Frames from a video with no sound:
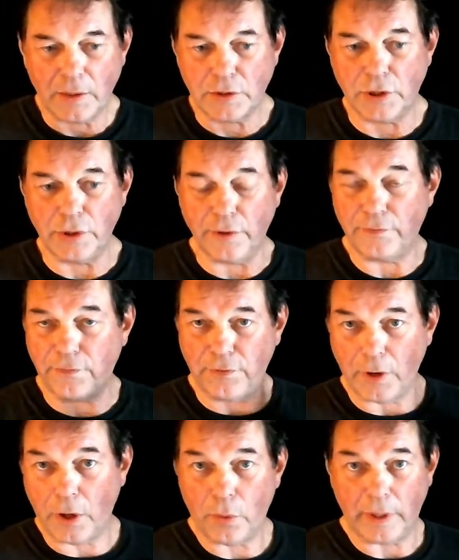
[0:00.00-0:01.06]
to the
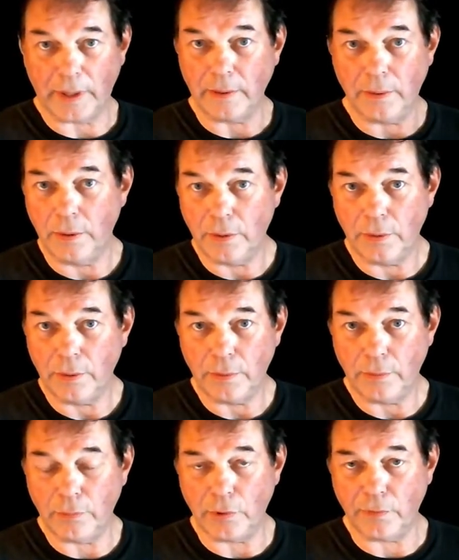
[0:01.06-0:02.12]
flowing
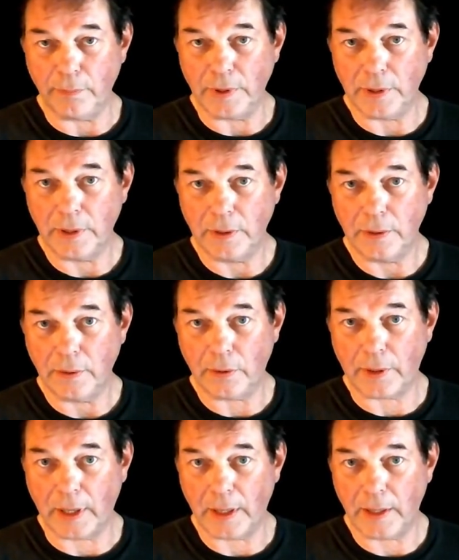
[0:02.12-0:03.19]
movement,
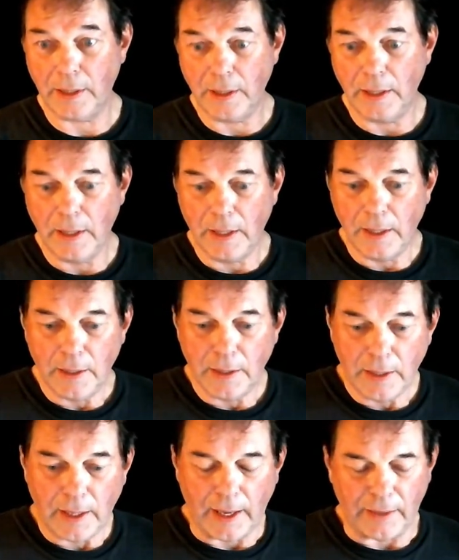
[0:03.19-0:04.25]
okay?
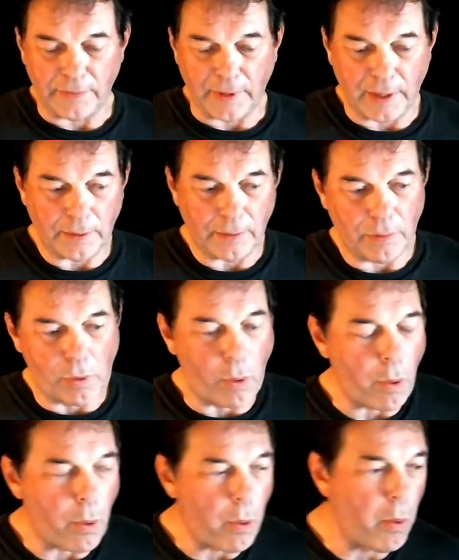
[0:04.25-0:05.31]
And then,
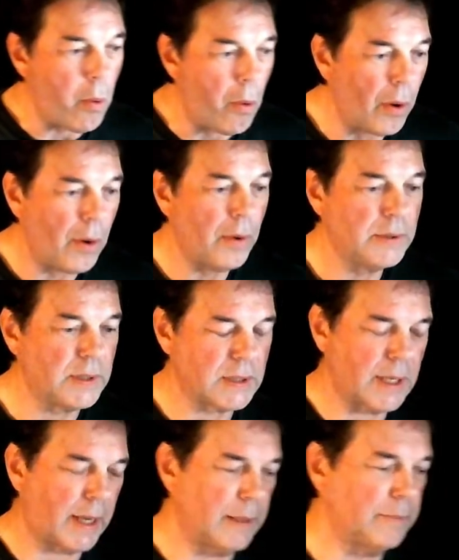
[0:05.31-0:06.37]
just a
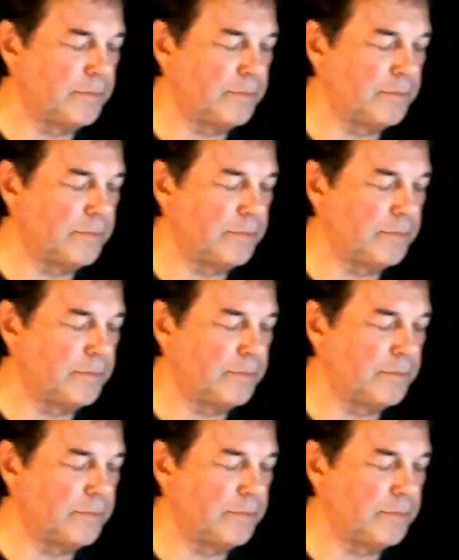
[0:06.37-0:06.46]
second.